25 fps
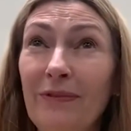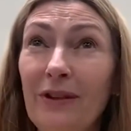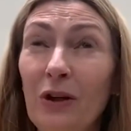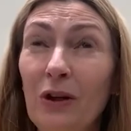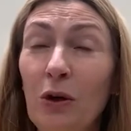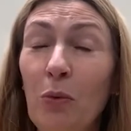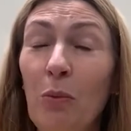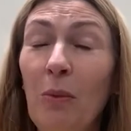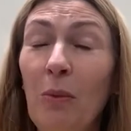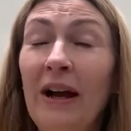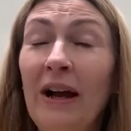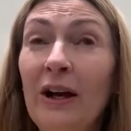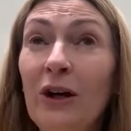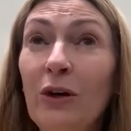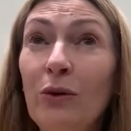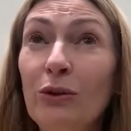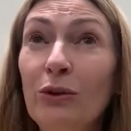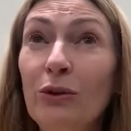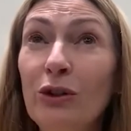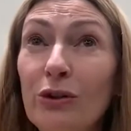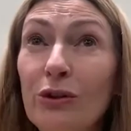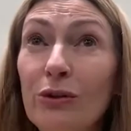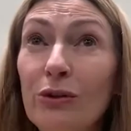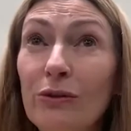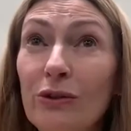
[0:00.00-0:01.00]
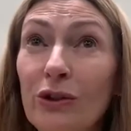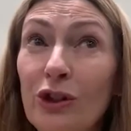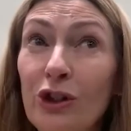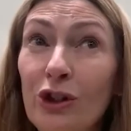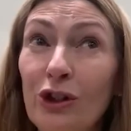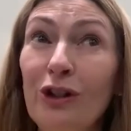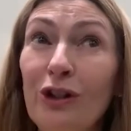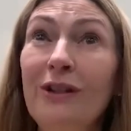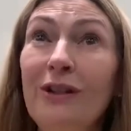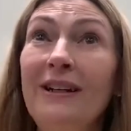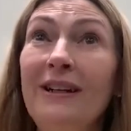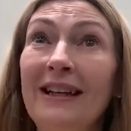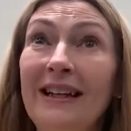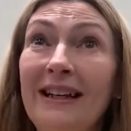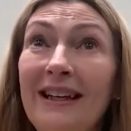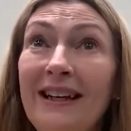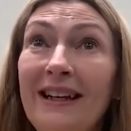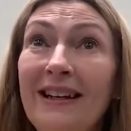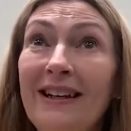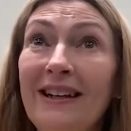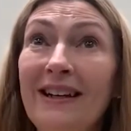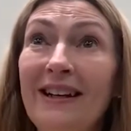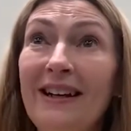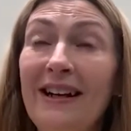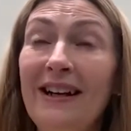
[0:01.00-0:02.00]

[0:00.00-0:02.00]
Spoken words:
own journey,